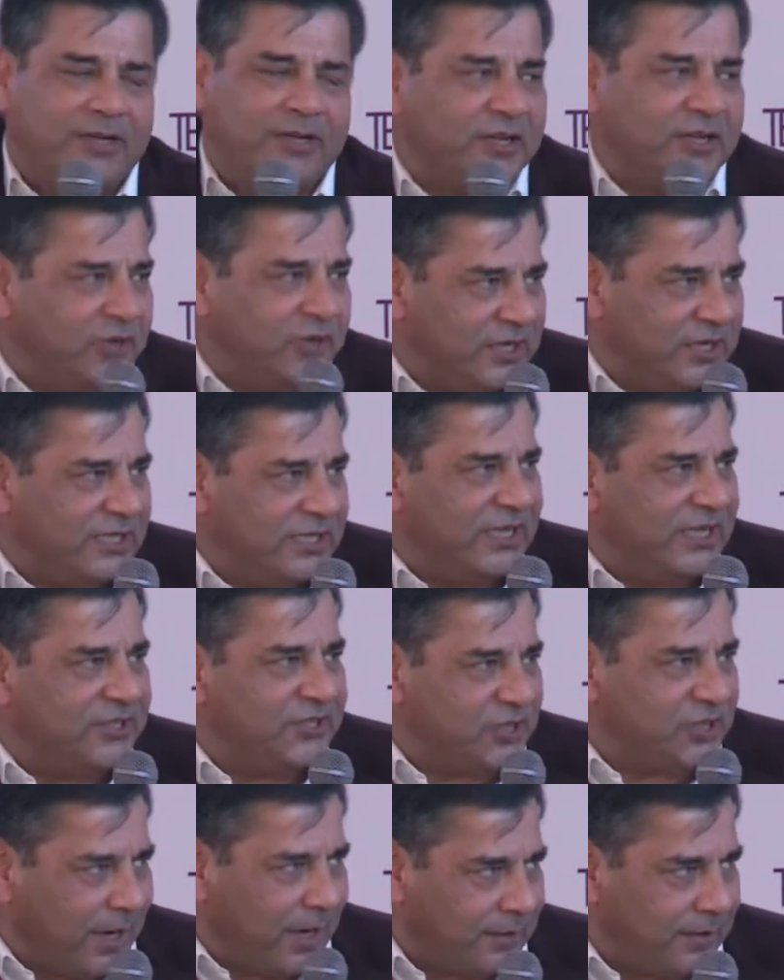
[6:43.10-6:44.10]
a great deal
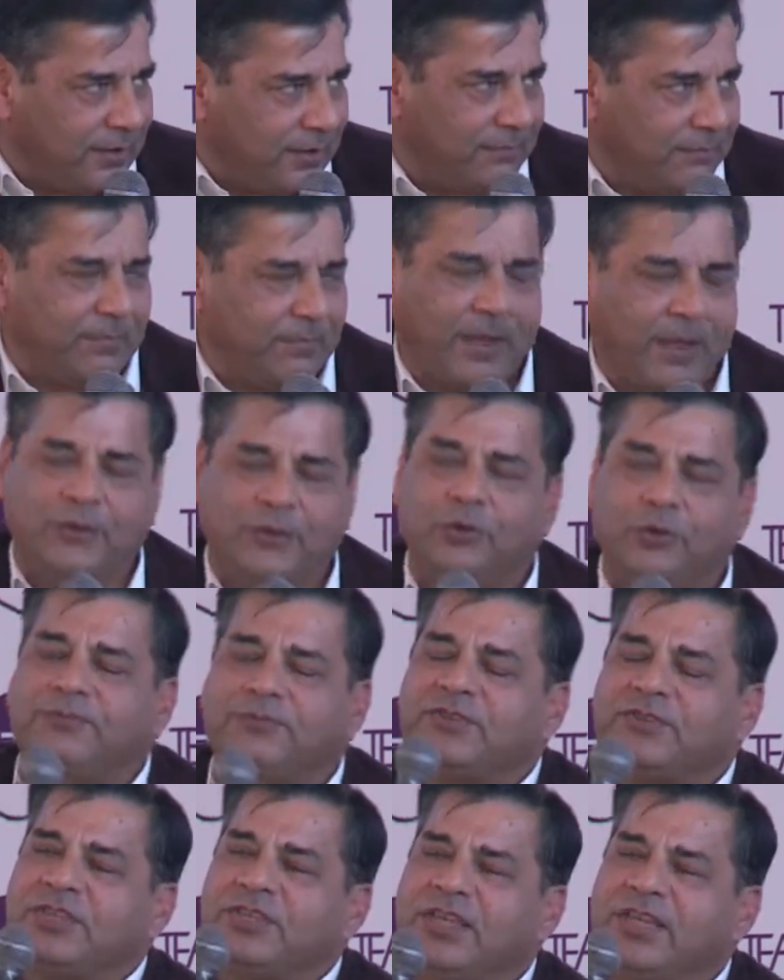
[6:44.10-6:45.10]
in China, and
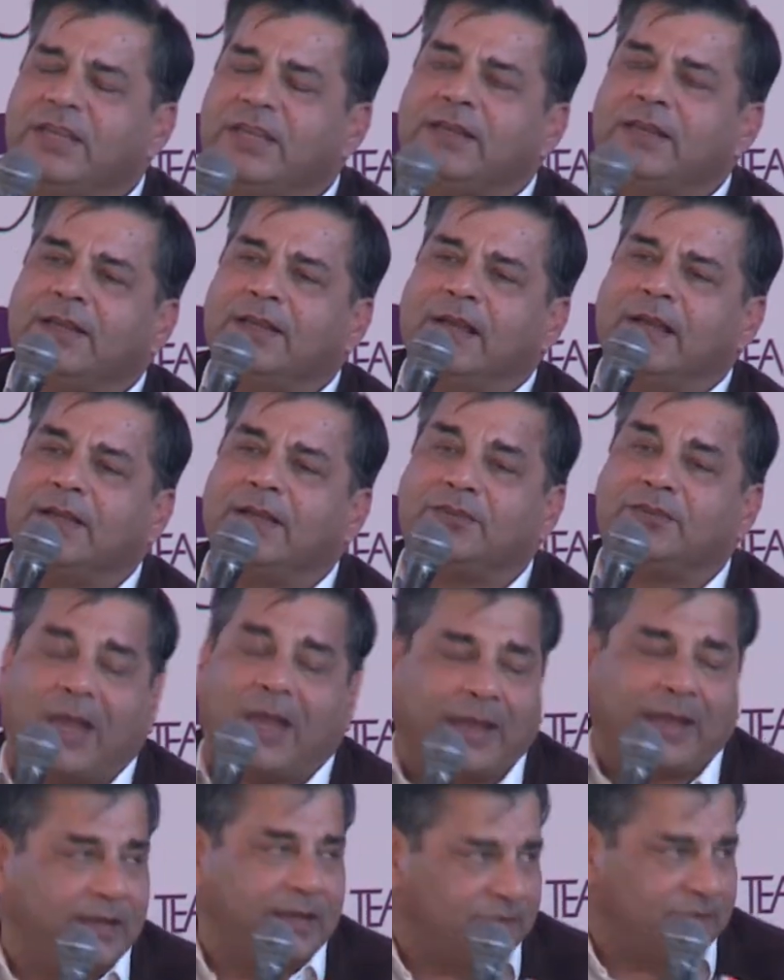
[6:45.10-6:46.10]
you've seen
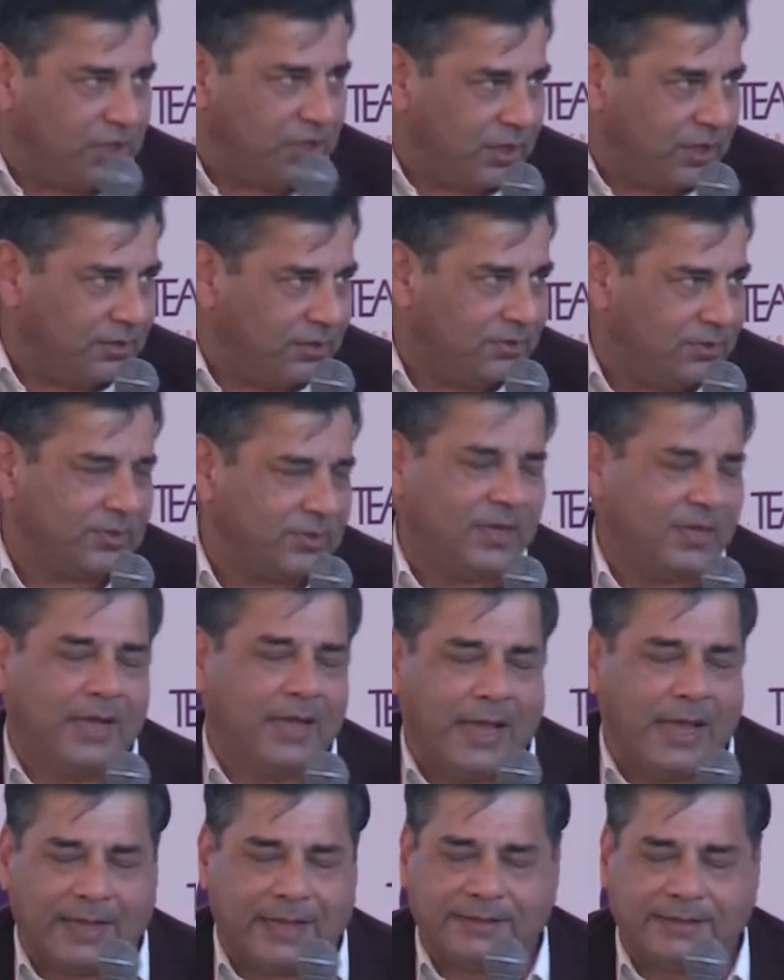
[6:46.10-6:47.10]
China change,
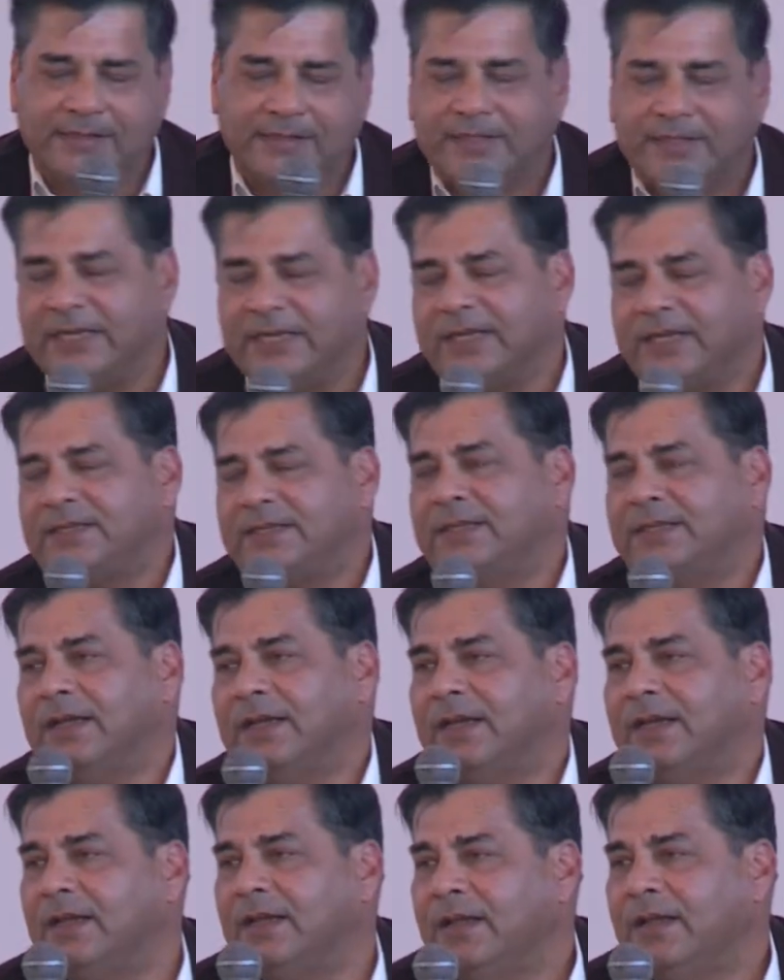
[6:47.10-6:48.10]
as indeed
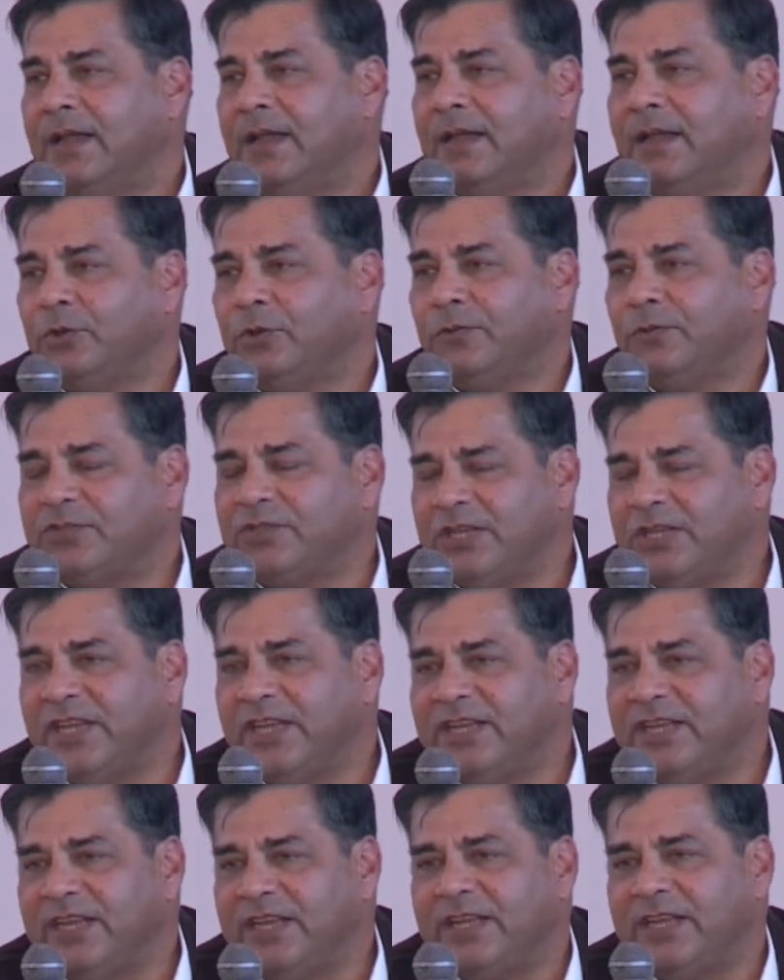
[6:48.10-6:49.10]
you've seen
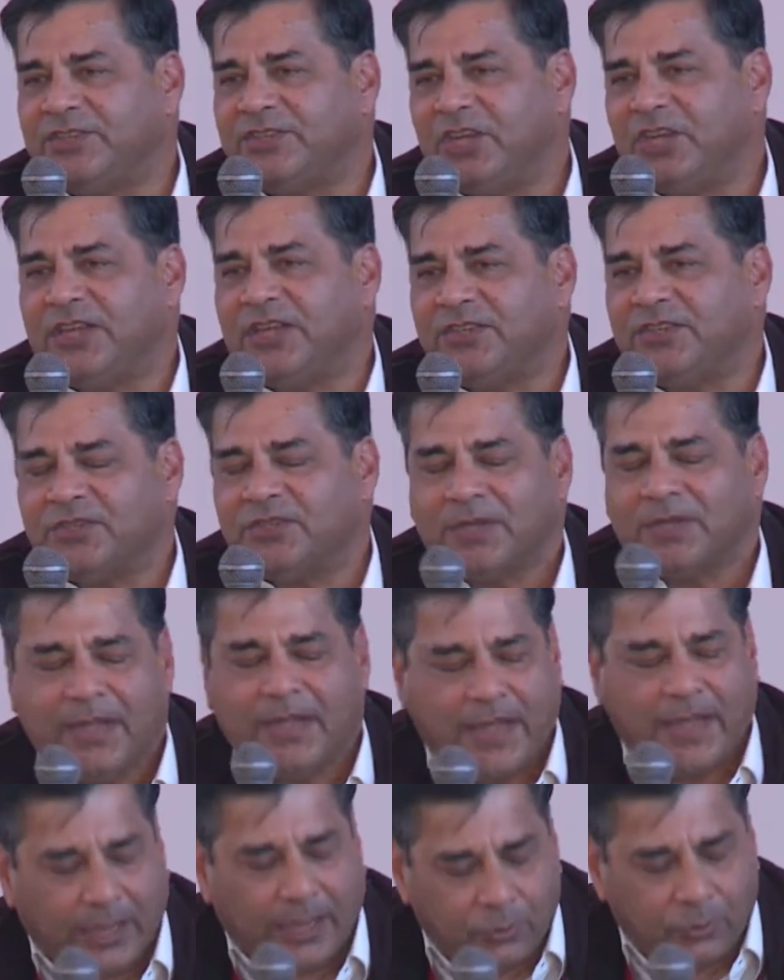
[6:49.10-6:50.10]
India change.
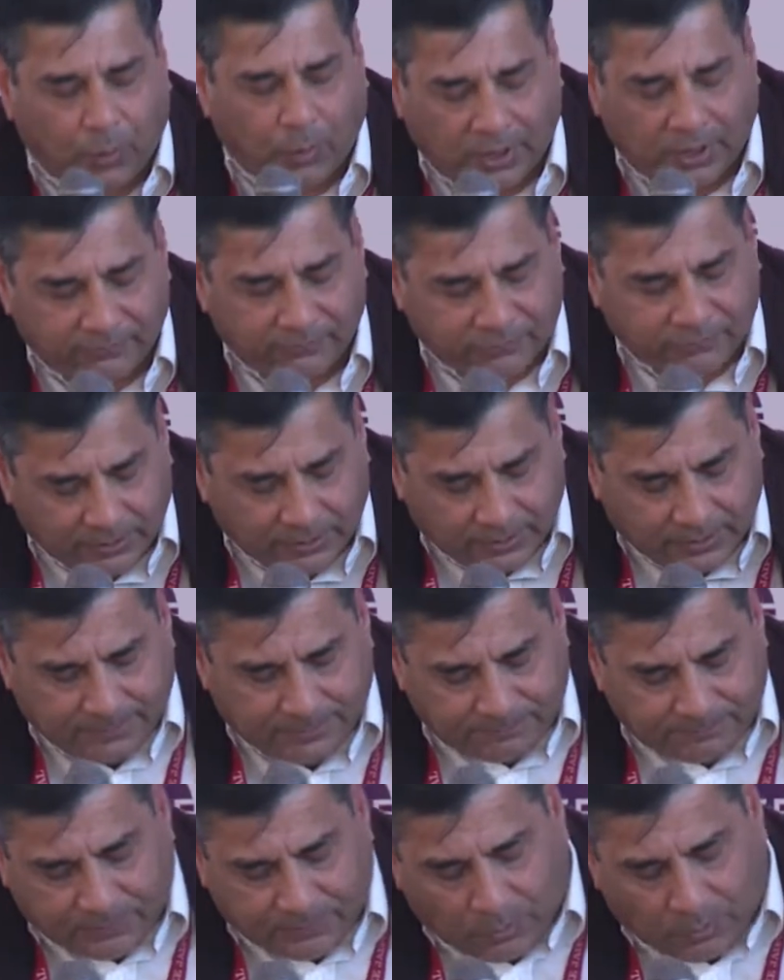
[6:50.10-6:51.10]
And one of
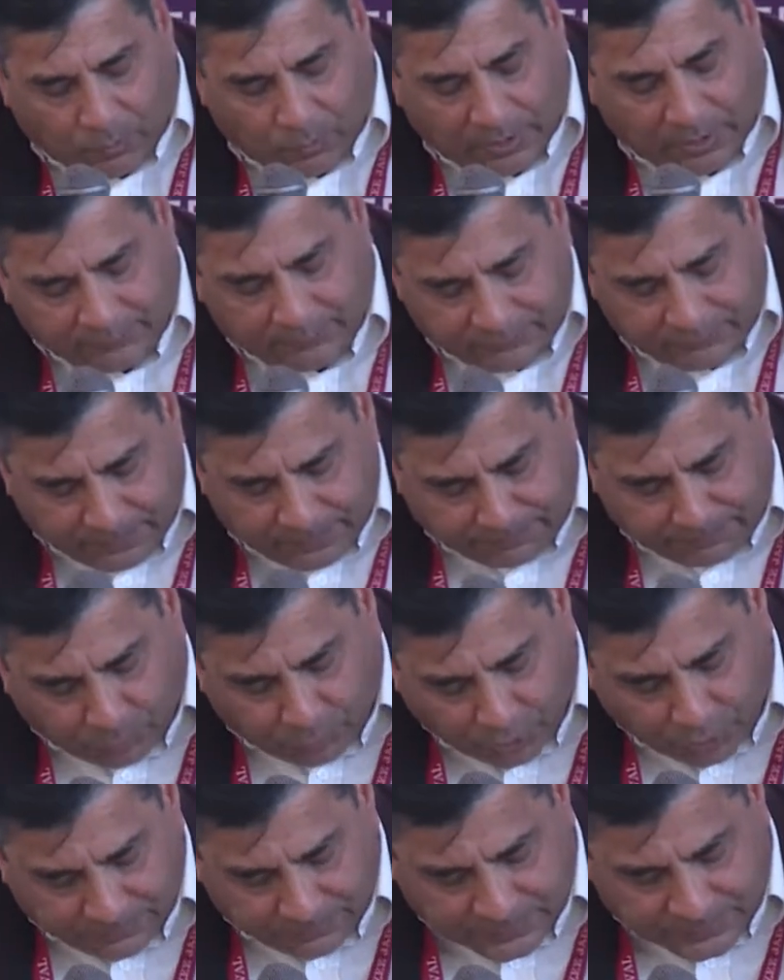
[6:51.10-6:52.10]
the
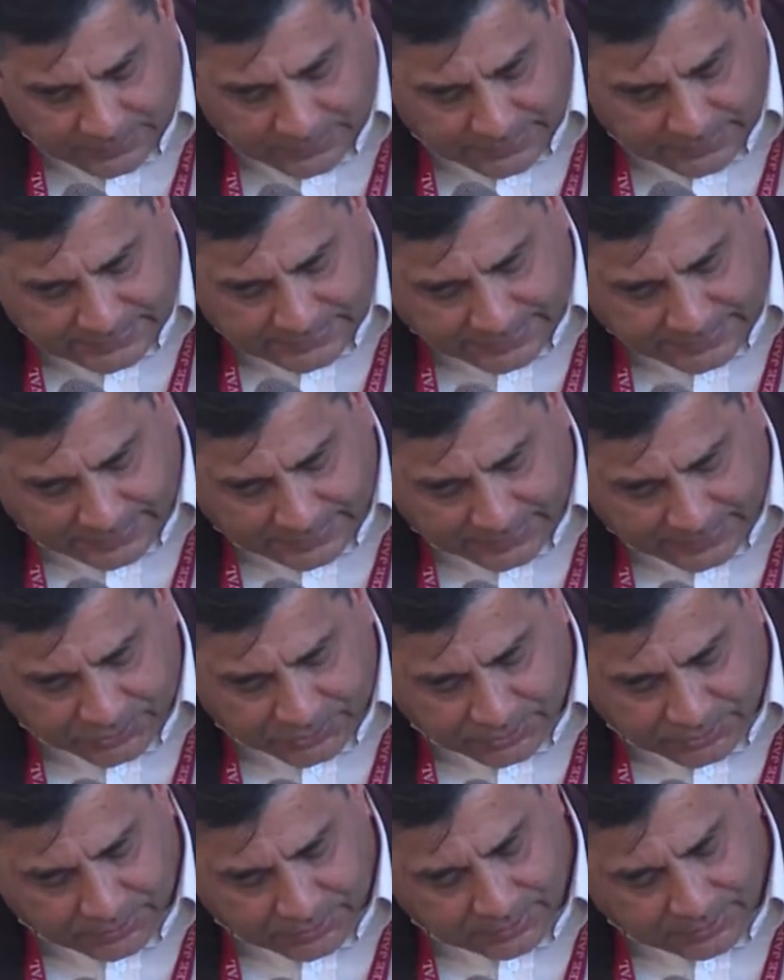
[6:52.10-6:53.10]
poems in this
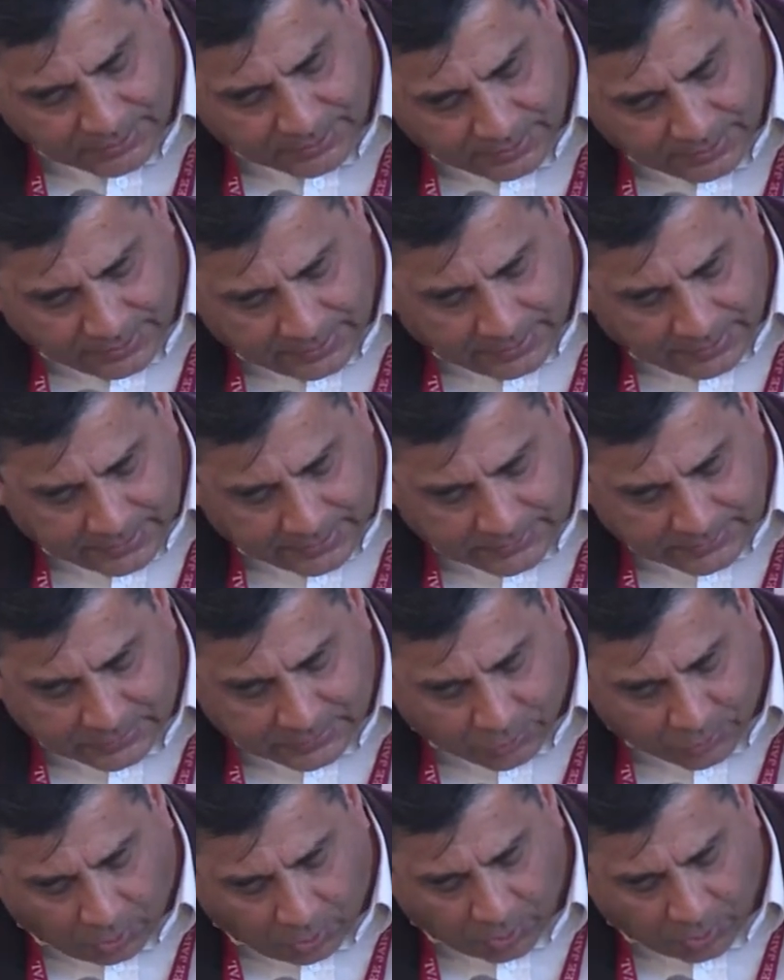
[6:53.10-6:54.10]
collection
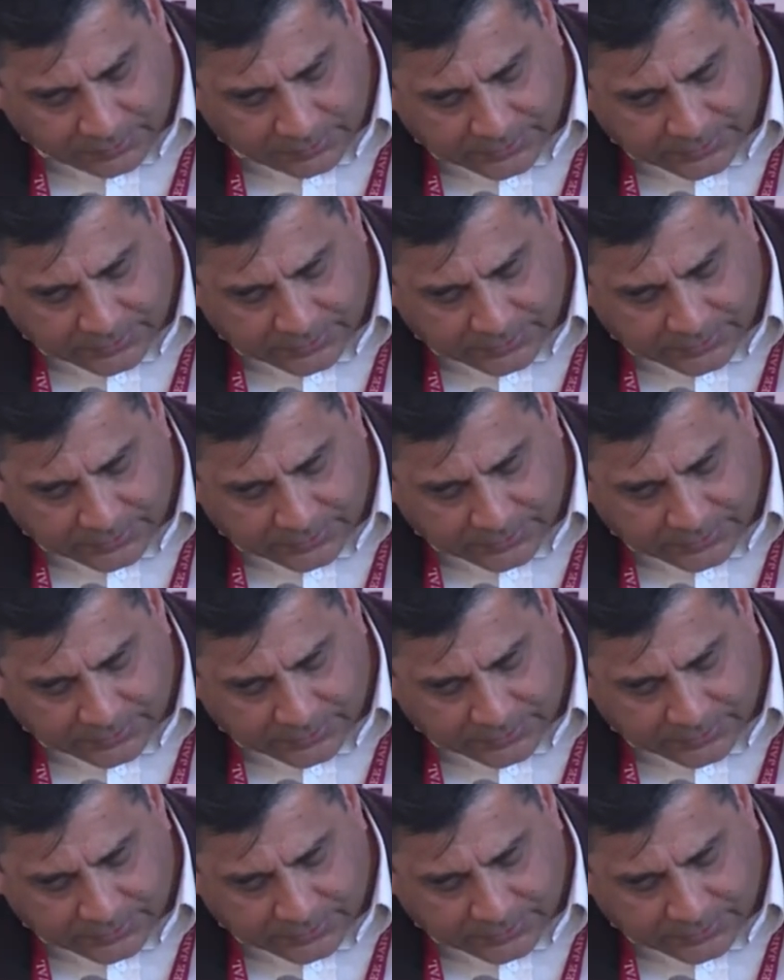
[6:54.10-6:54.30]
is called the